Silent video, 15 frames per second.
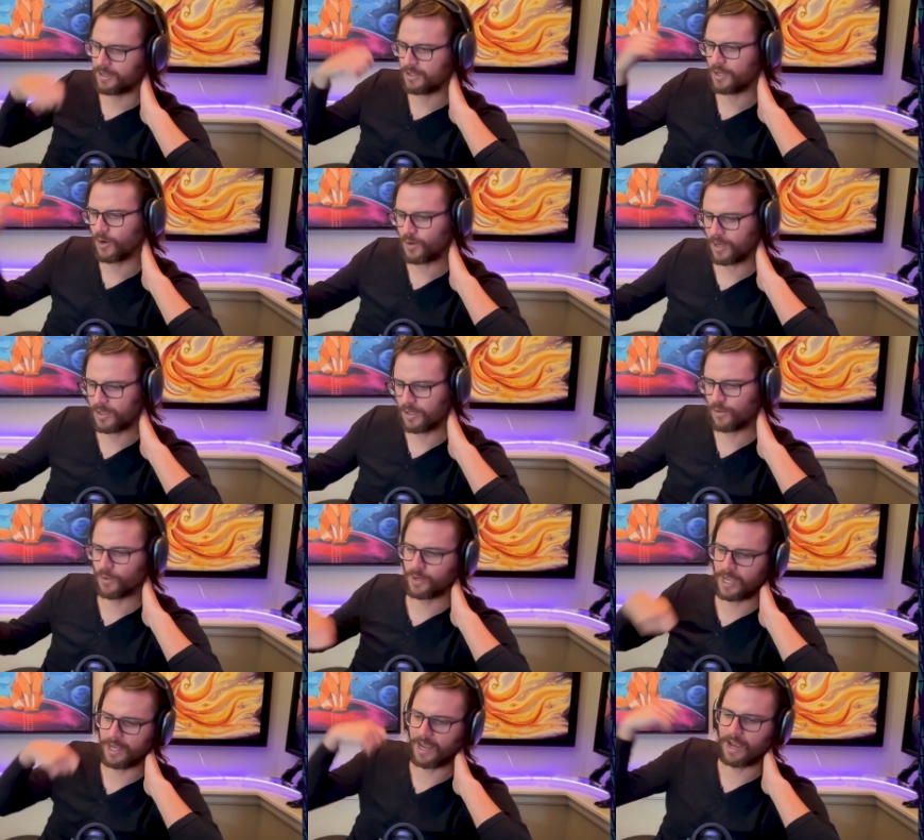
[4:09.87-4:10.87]
a token, you will
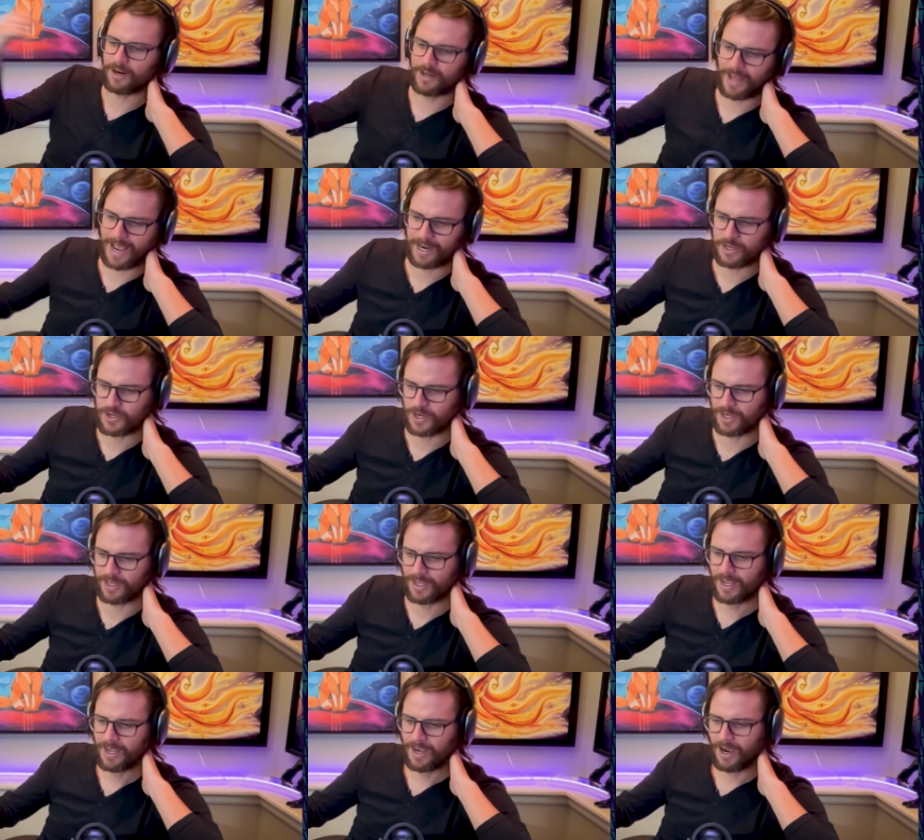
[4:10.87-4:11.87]
get out an action.